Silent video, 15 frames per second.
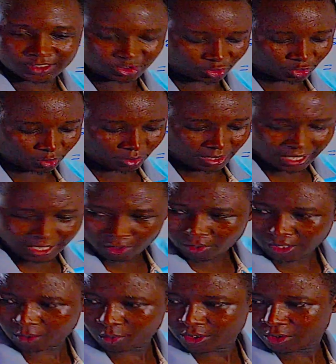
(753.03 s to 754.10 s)
So how
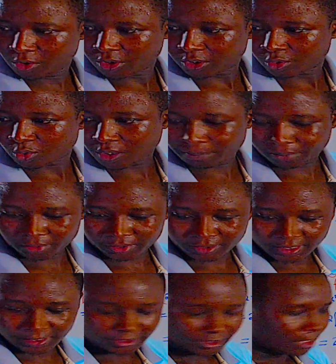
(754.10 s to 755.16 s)
are we going to approach
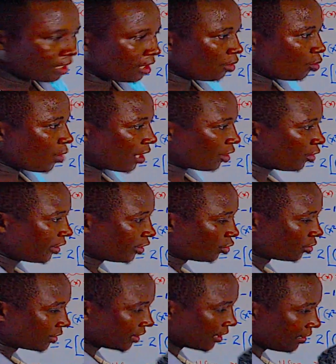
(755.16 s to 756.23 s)
that? We are going to
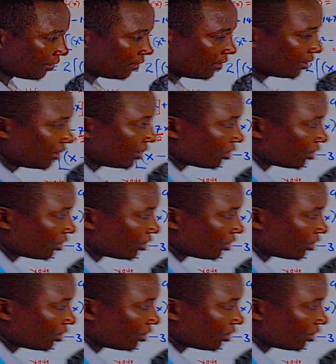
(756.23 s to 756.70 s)
say this is